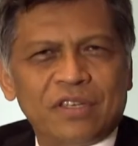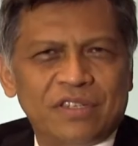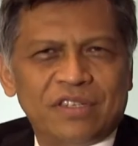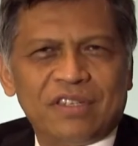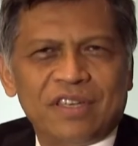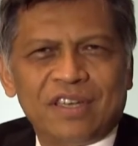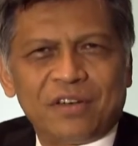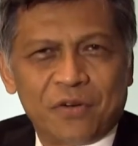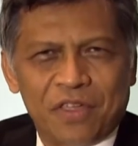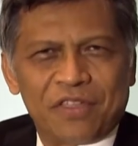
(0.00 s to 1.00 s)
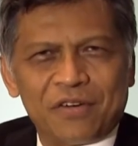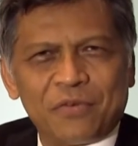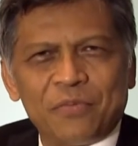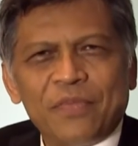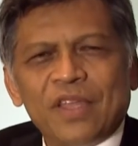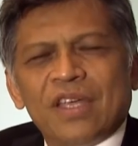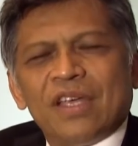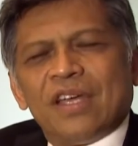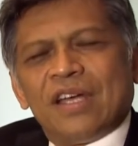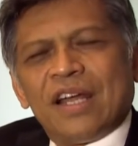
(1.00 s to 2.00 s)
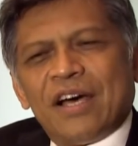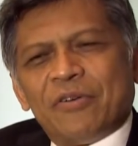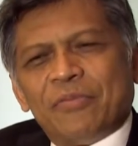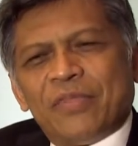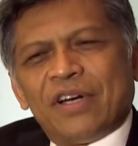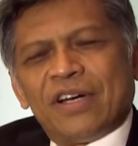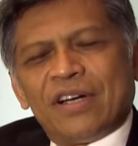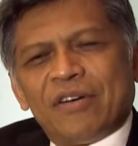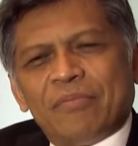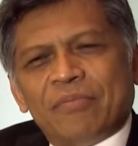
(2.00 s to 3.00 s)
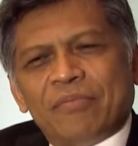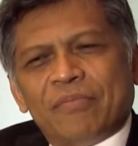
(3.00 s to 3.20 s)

is going through. Now,